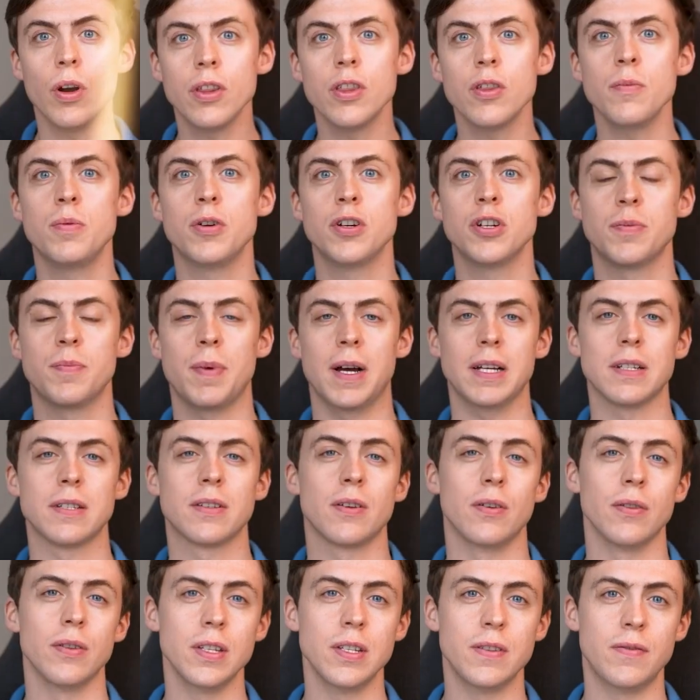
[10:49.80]
of the pushbacks
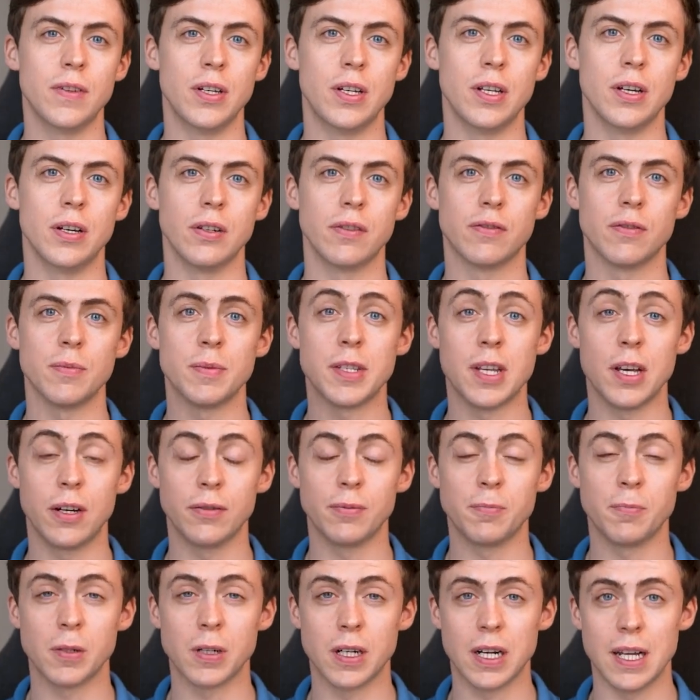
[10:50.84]
on this video from
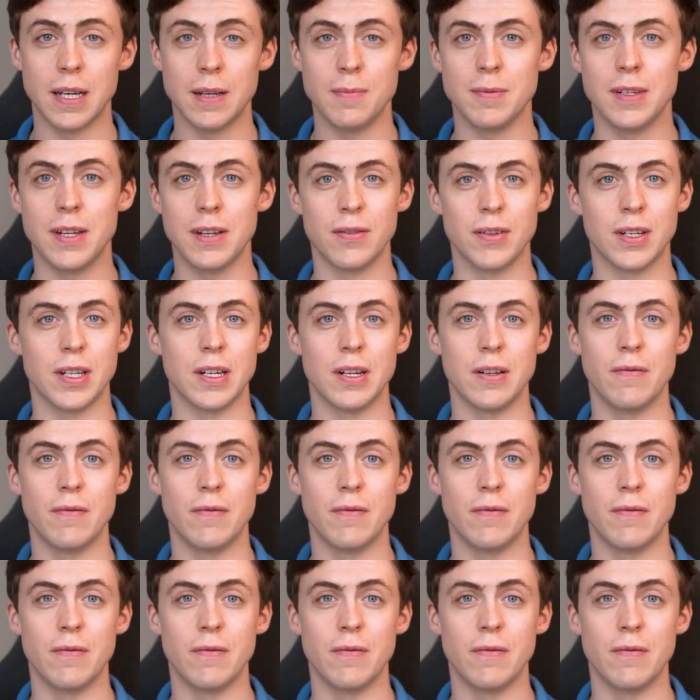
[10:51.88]
self-proclaimed dividend